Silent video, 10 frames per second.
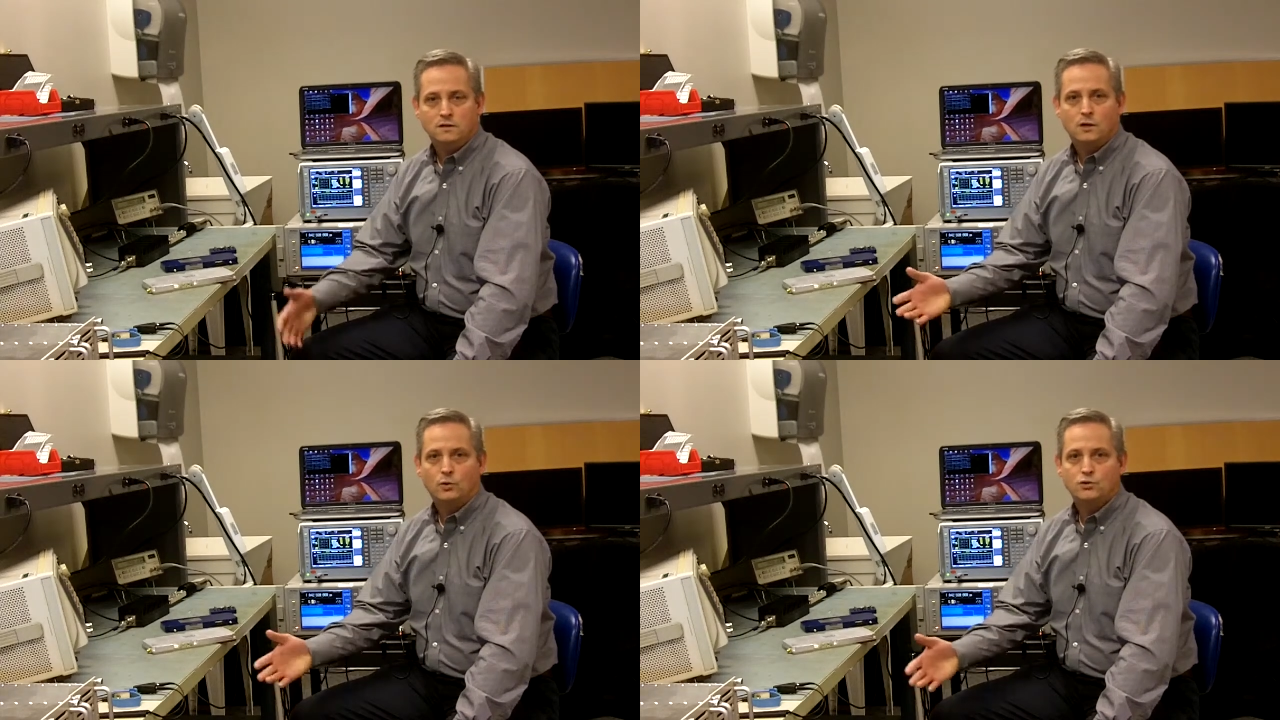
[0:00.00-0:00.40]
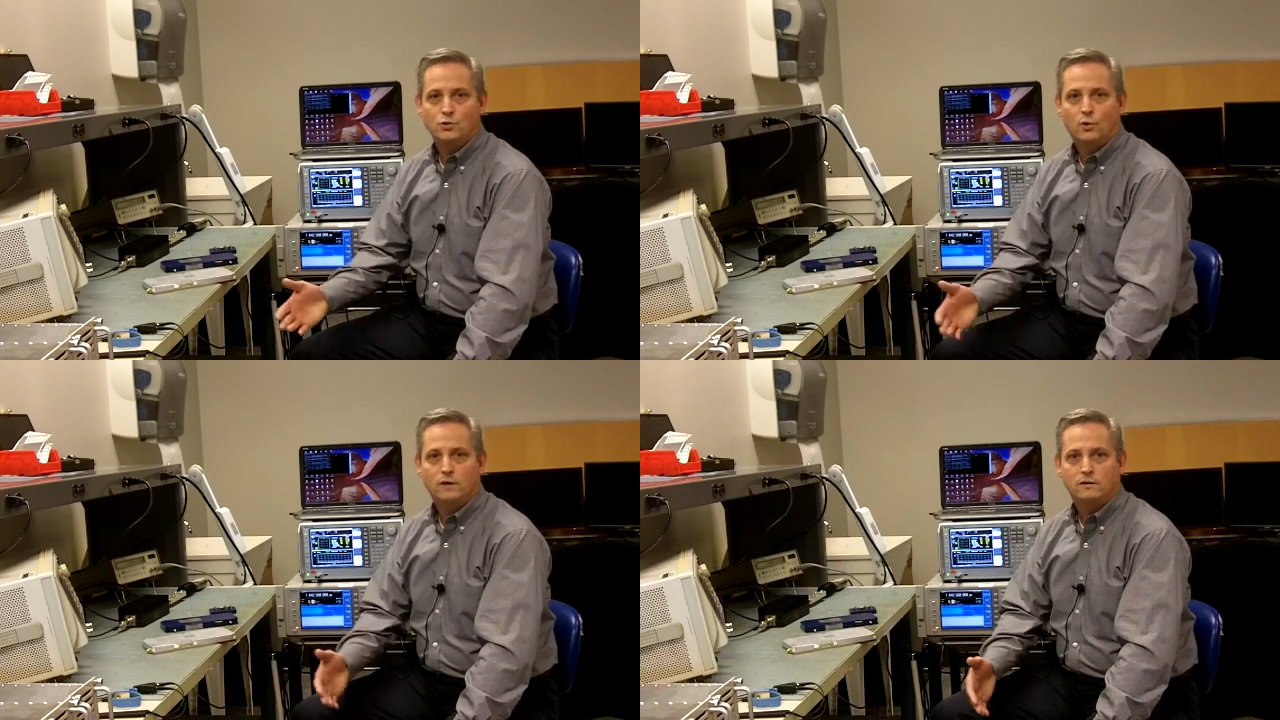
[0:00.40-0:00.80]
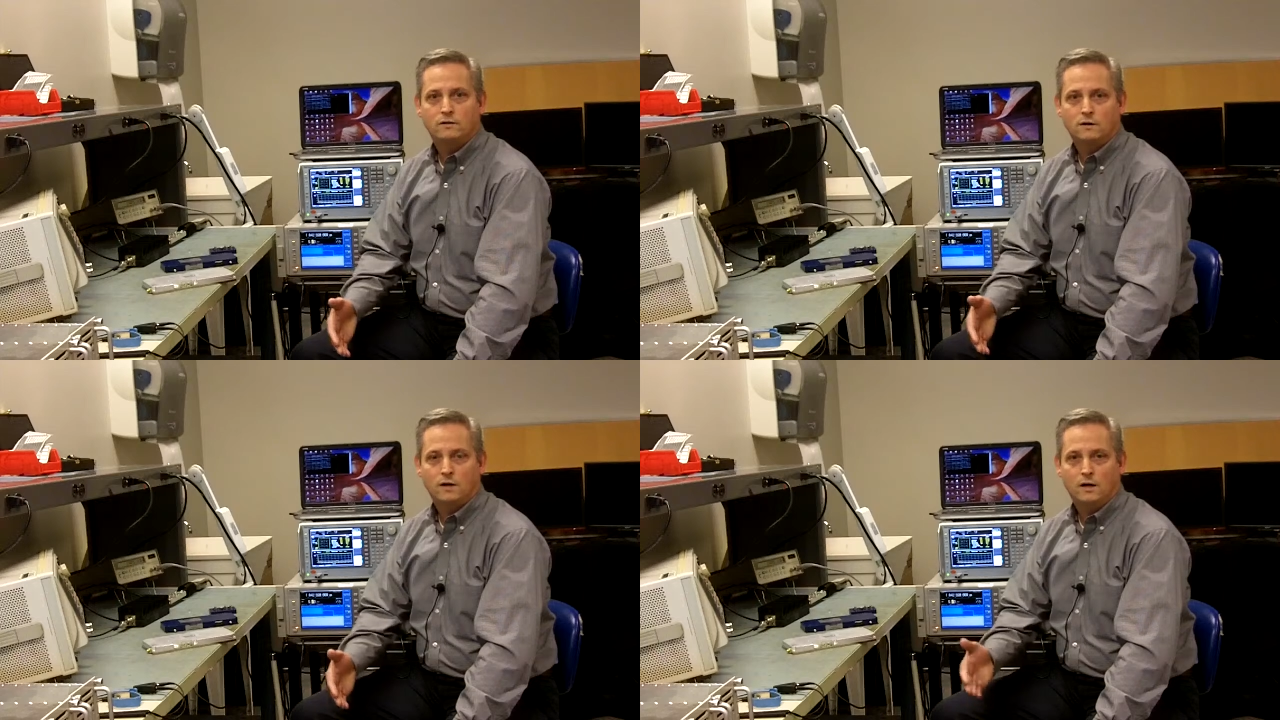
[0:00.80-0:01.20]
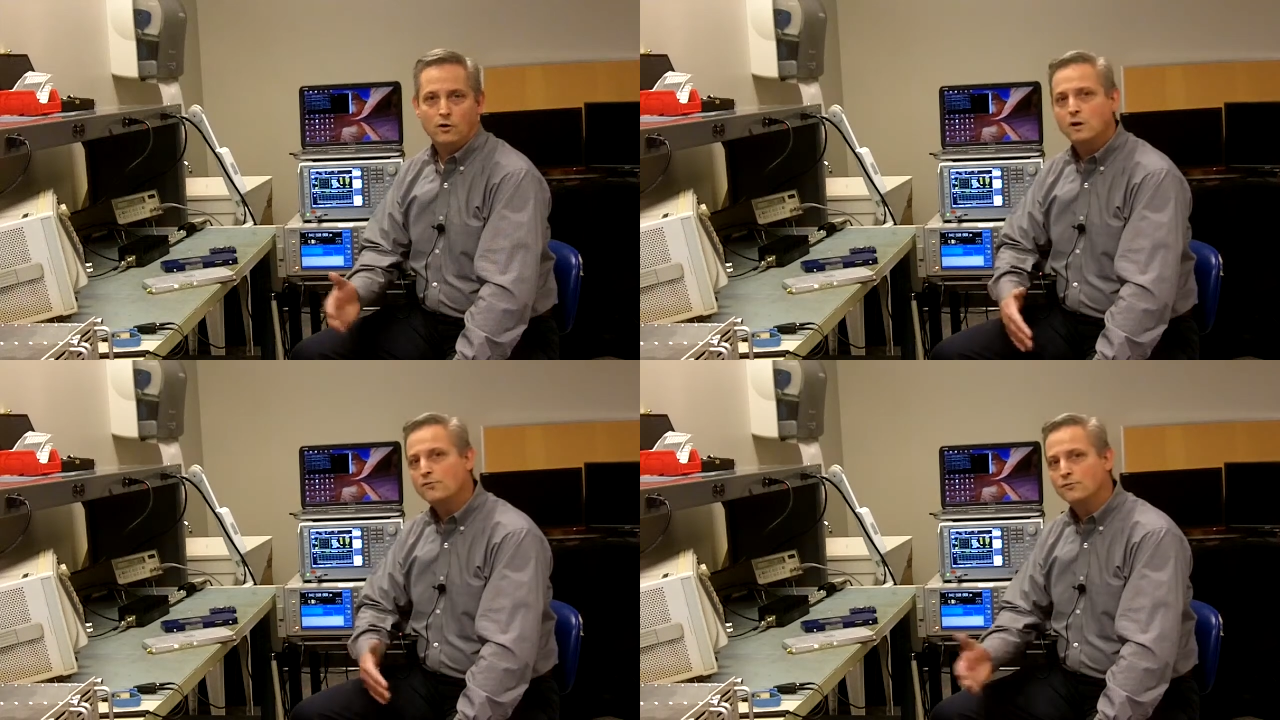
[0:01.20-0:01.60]
tells you what
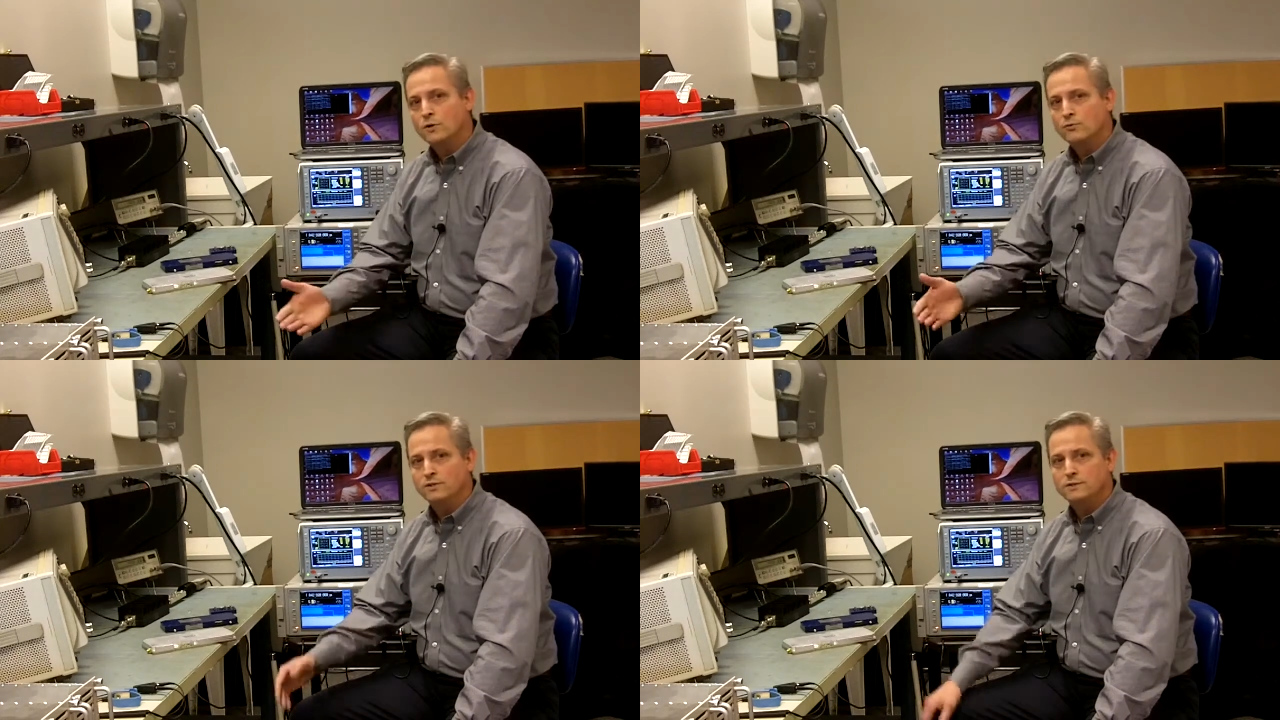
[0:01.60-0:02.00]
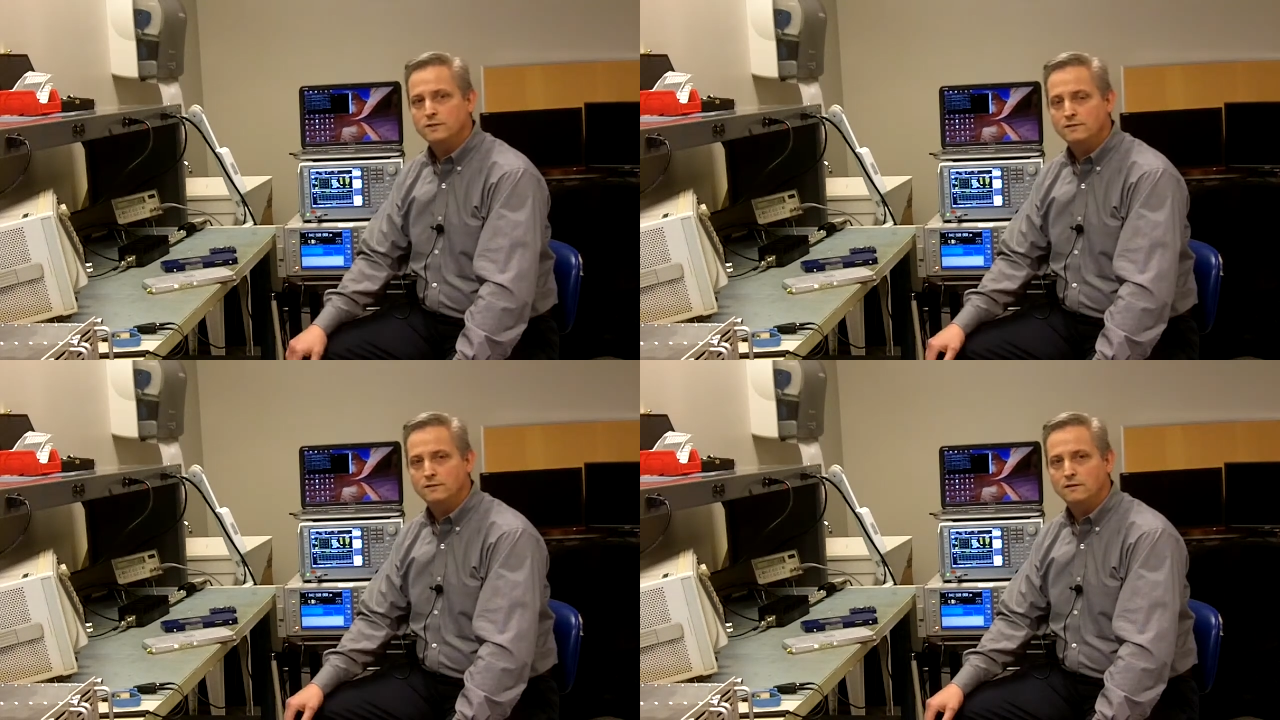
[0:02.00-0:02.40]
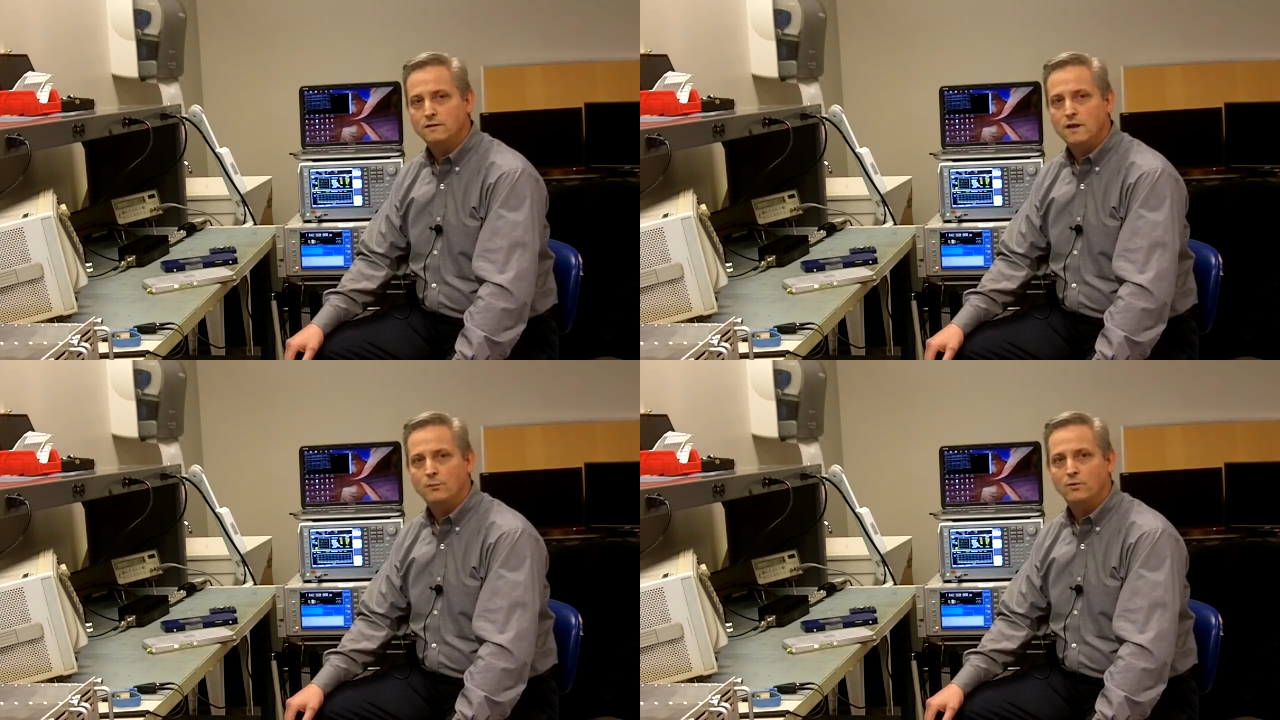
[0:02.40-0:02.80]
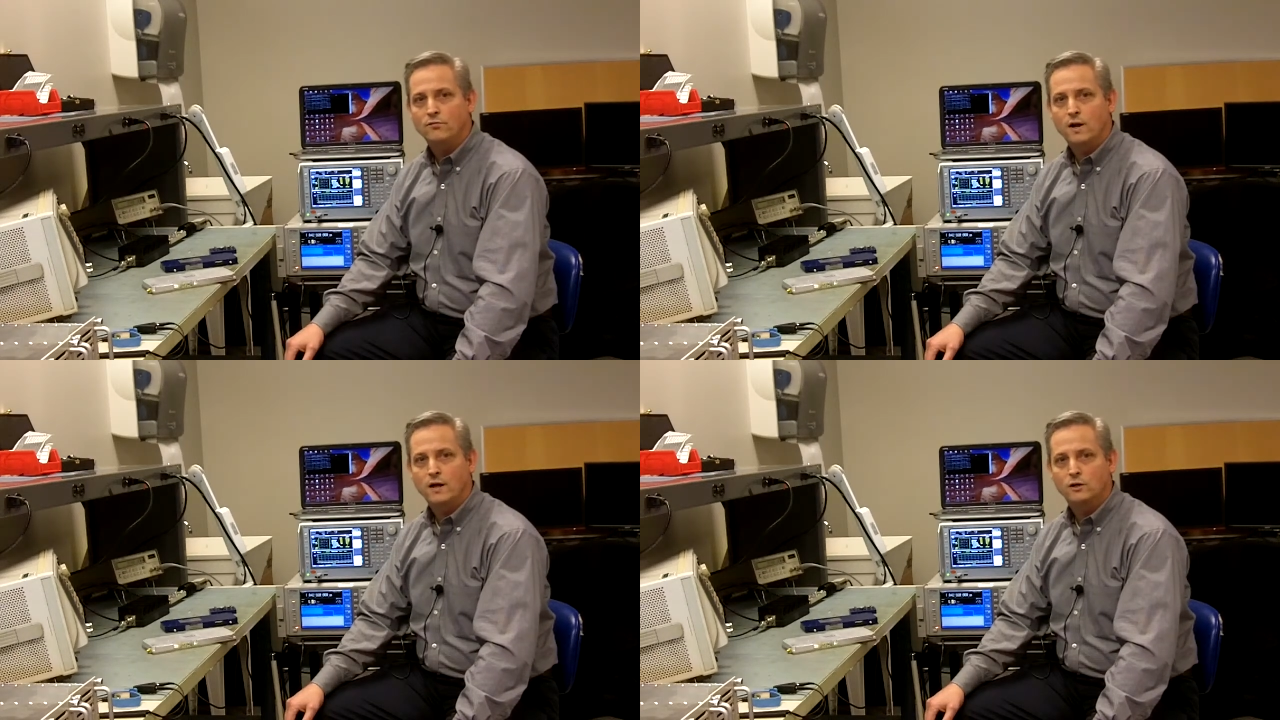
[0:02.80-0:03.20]
RF frequencies that the
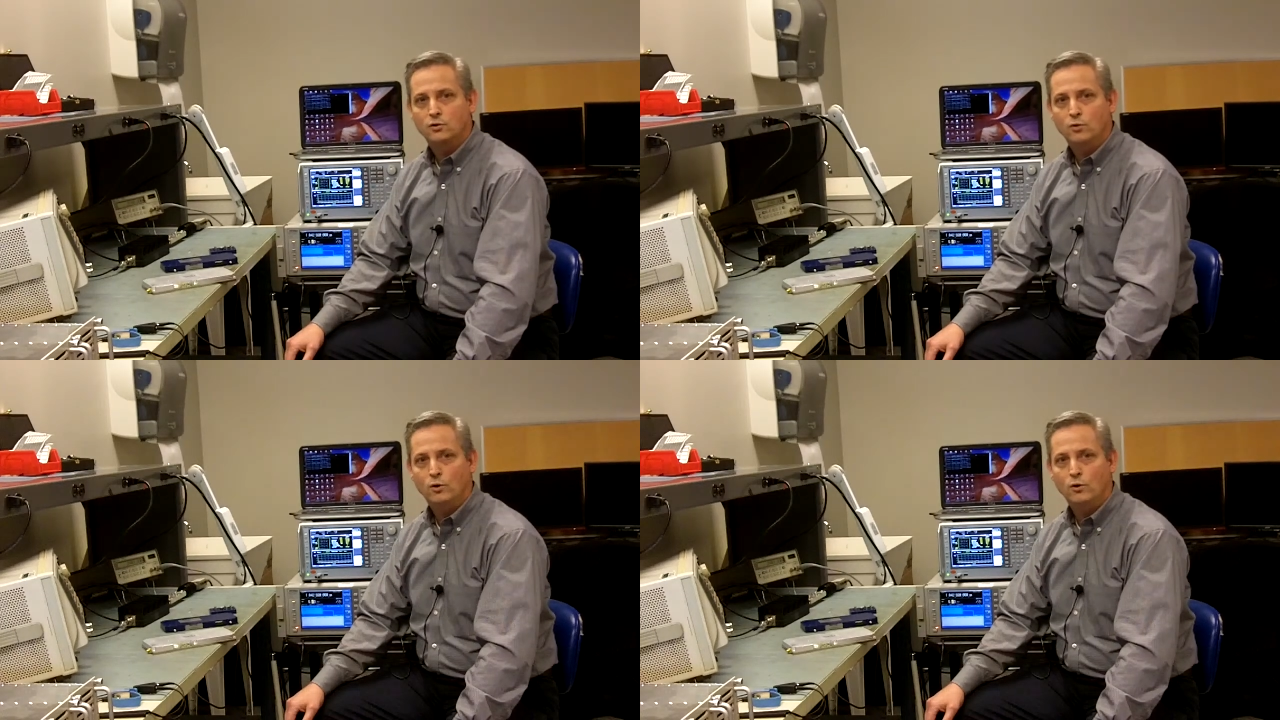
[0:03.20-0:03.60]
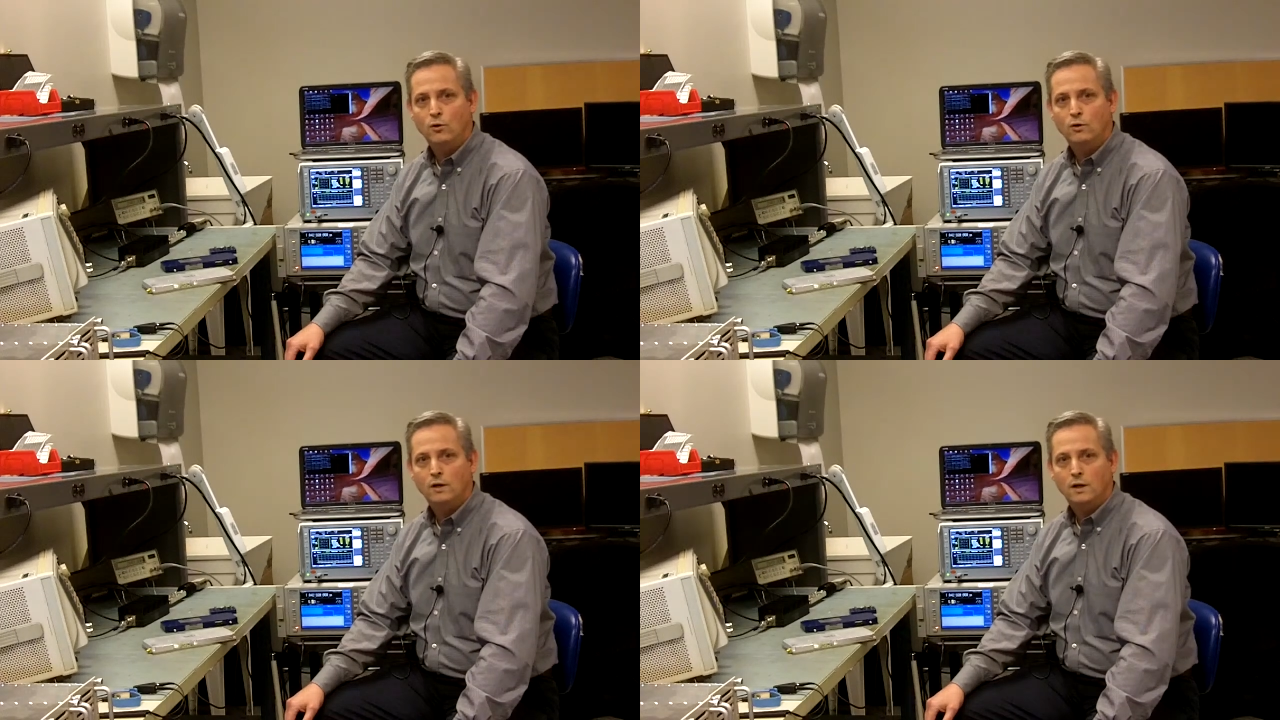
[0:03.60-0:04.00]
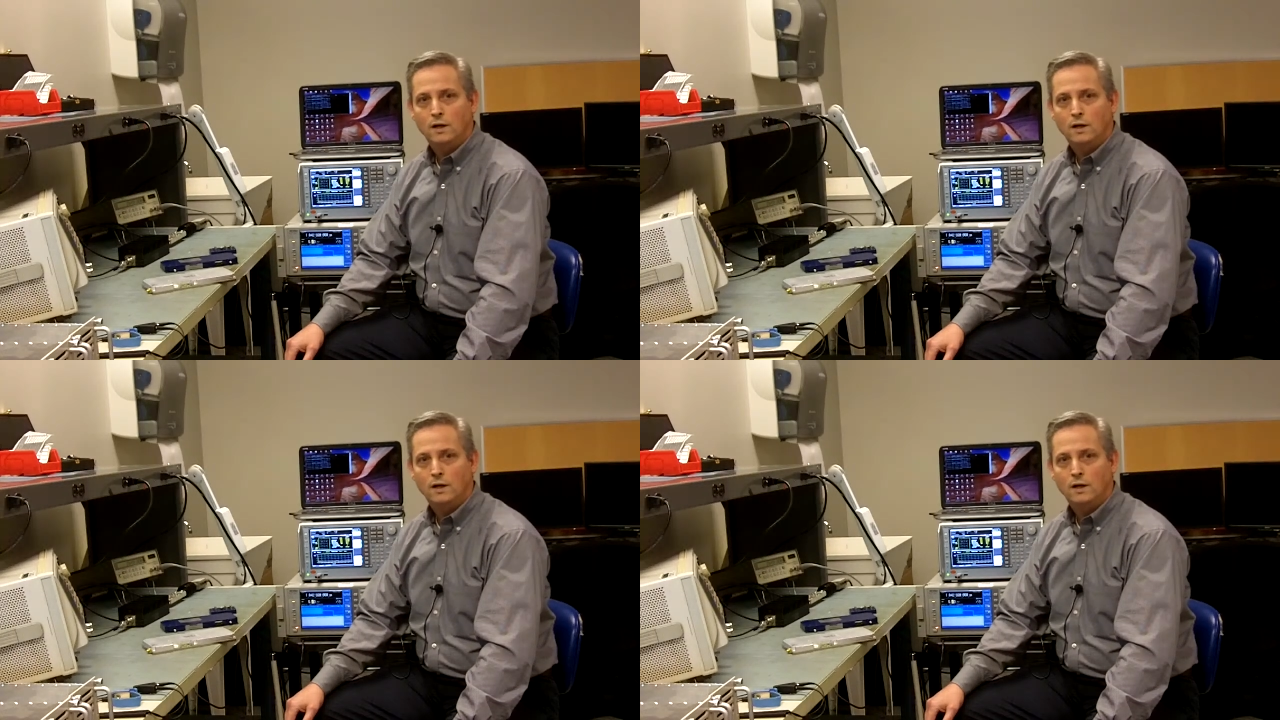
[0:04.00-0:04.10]
amplifier will